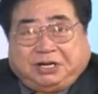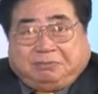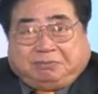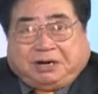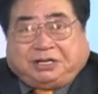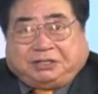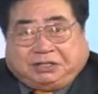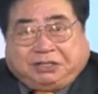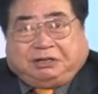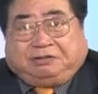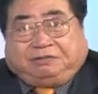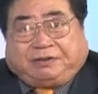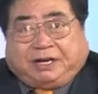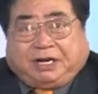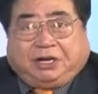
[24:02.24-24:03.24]
my dear
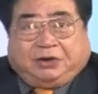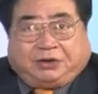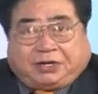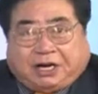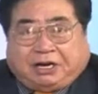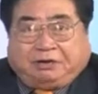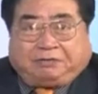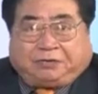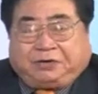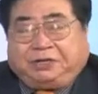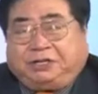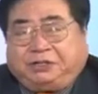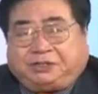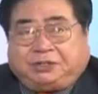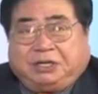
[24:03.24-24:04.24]
fellow
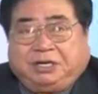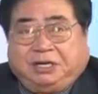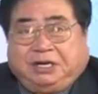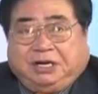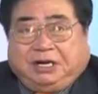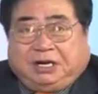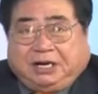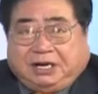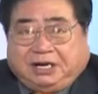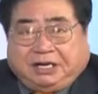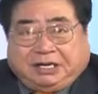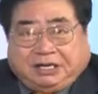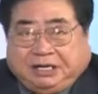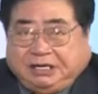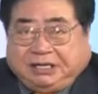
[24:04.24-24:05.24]
Californians. Uh,
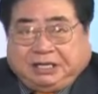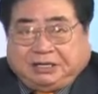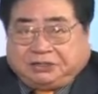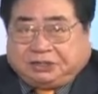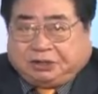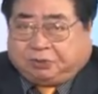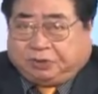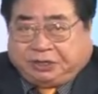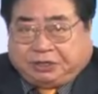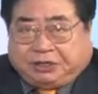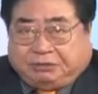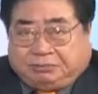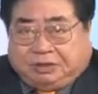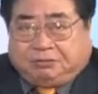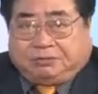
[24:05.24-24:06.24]
it is the
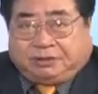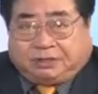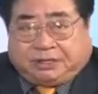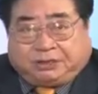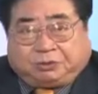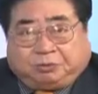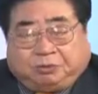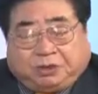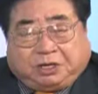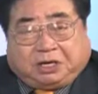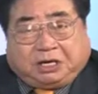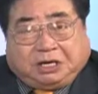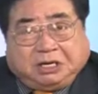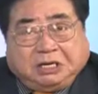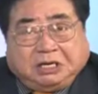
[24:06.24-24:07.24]
critical moment because
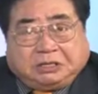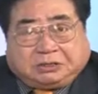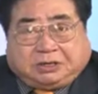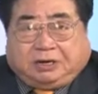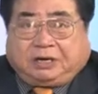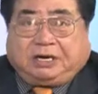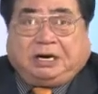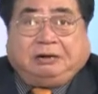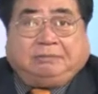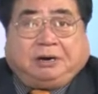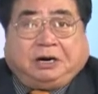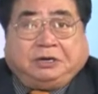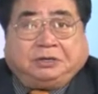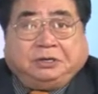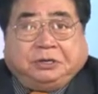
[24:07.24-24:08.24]
we're talking
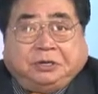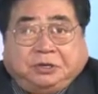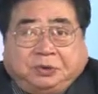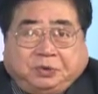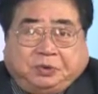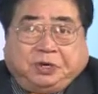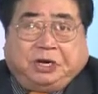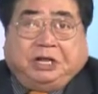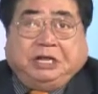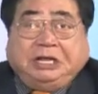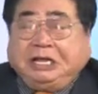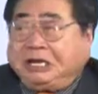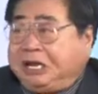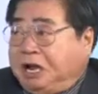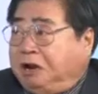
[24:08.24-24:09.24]
about
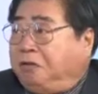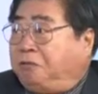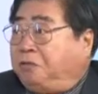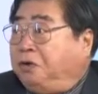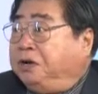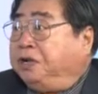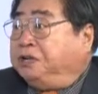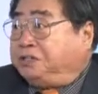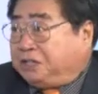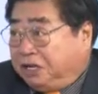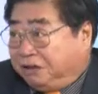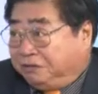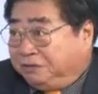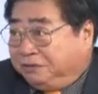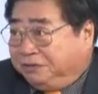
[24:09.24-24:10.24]
real California
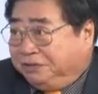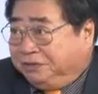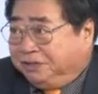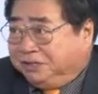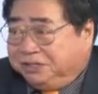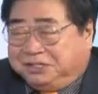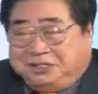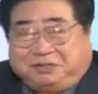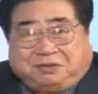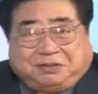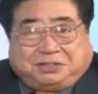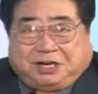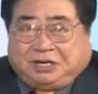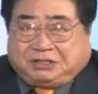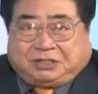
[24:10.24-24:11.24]
stuff. We're
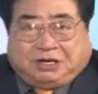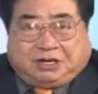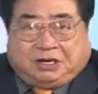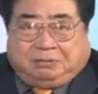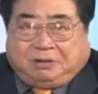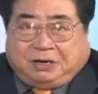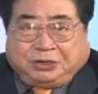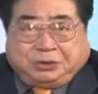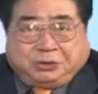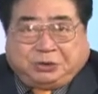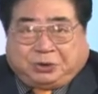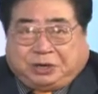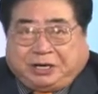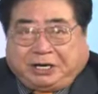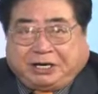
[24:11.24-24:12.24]
not talking about New
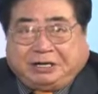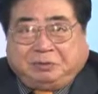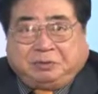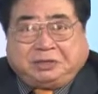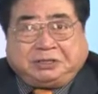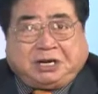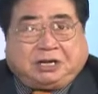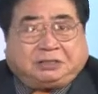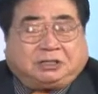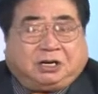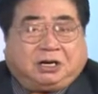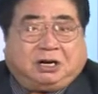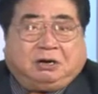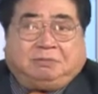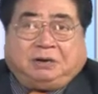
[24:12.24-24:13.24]
York. We're not
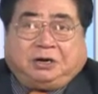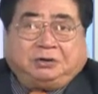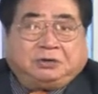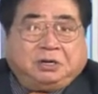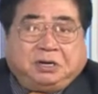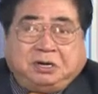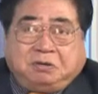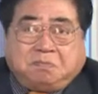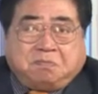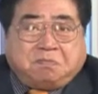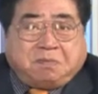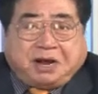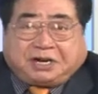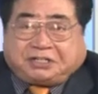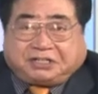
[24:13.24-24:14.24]
talking about
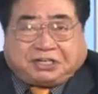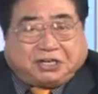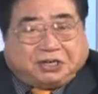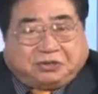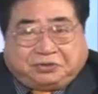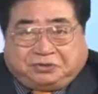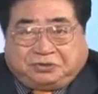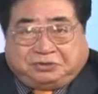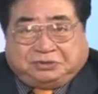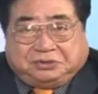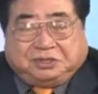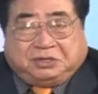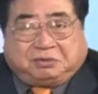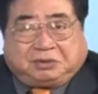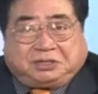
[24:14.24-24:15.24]
Mexico.
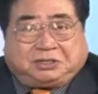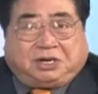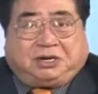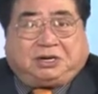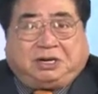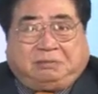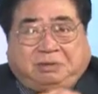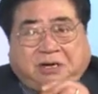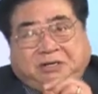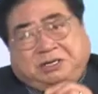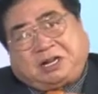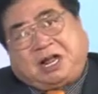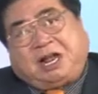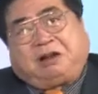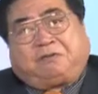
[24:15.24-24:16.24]
We're talking about
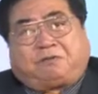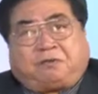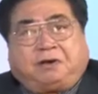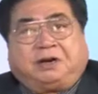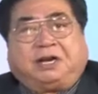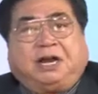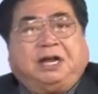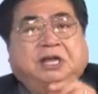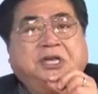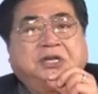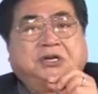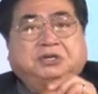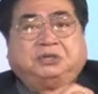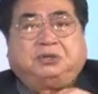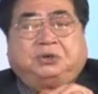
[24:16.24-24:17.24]
California,
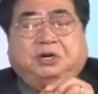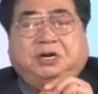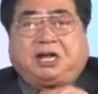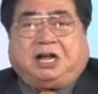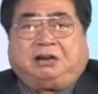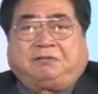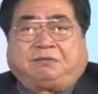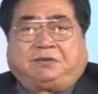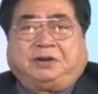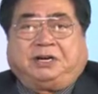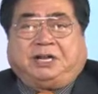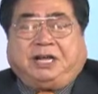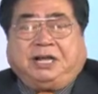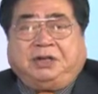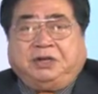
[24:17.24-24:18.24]
Euro
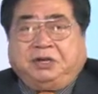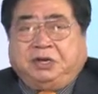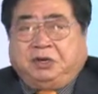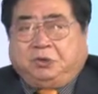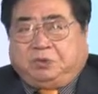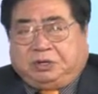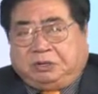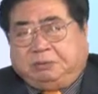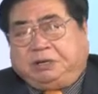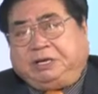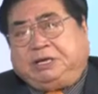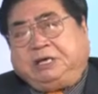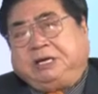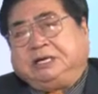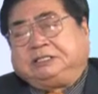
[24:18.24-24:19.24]
California. With
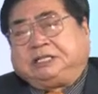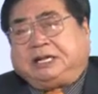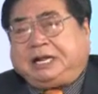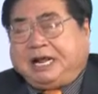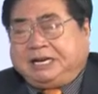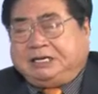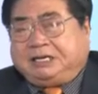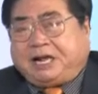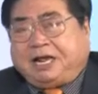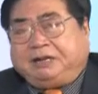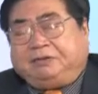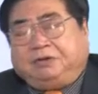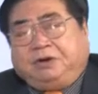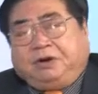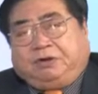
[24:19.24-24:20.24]
me is the
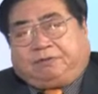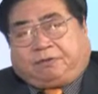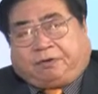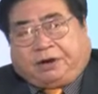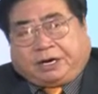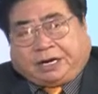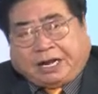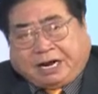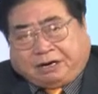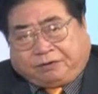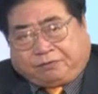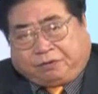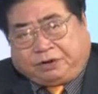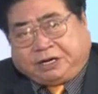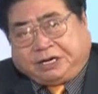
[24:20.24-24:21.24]
candidate for
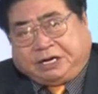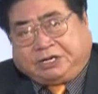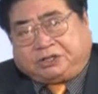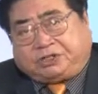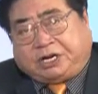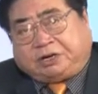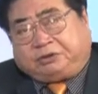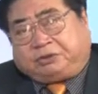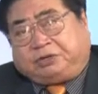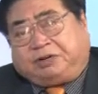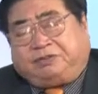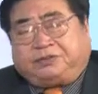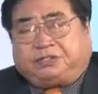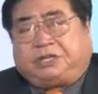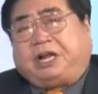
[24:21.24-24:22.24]
California Secretary
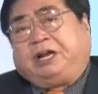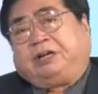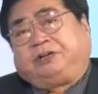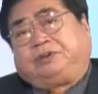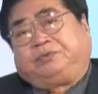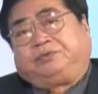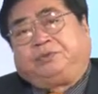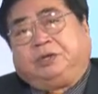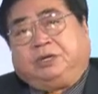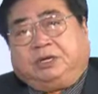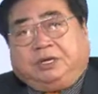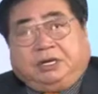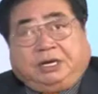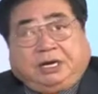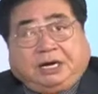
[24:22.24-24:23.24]
of State,
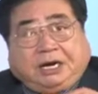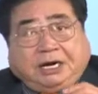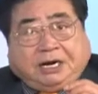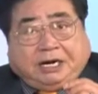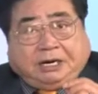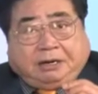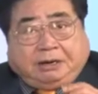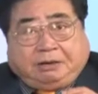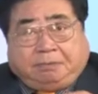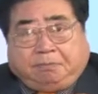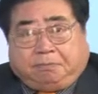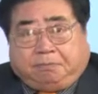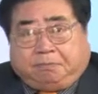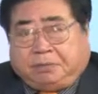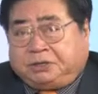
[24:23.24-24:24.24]
uh,
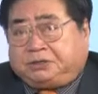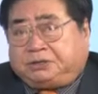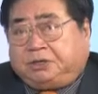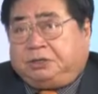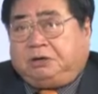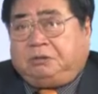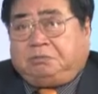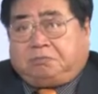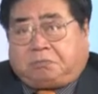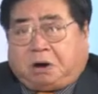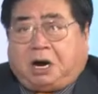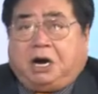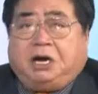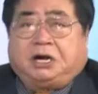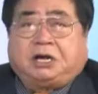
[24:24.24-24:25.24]
Mr.
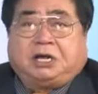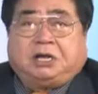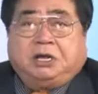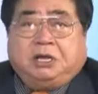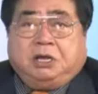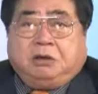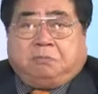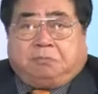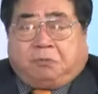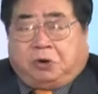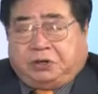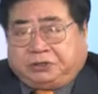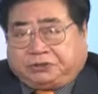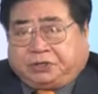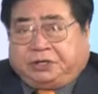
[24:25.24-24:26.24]
Mark
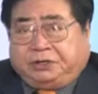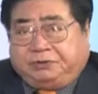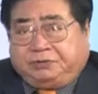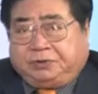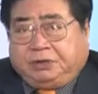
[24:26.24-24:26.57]
Meuser.